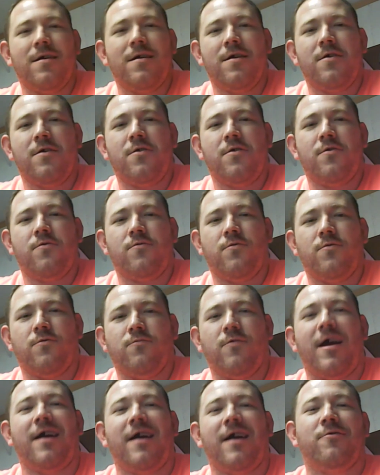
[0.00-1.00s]

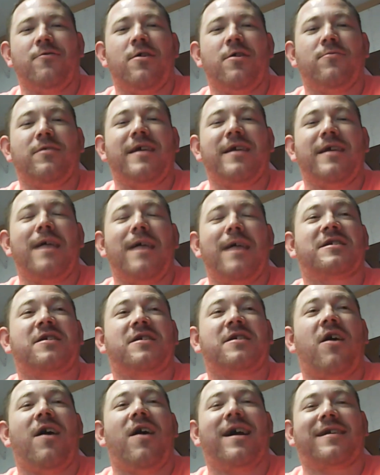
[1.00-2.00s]
But
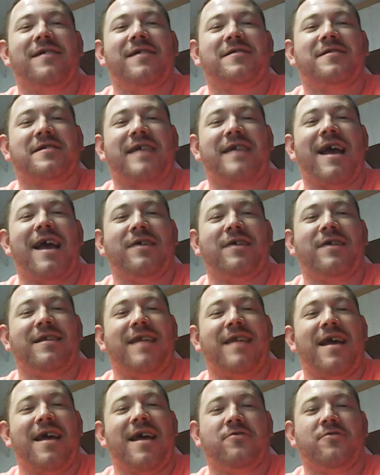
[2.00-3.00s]
Scott can scout it
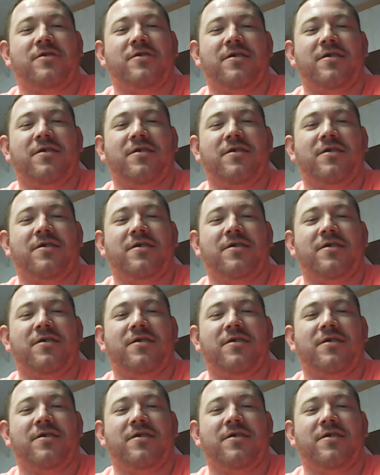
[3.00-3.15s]
down to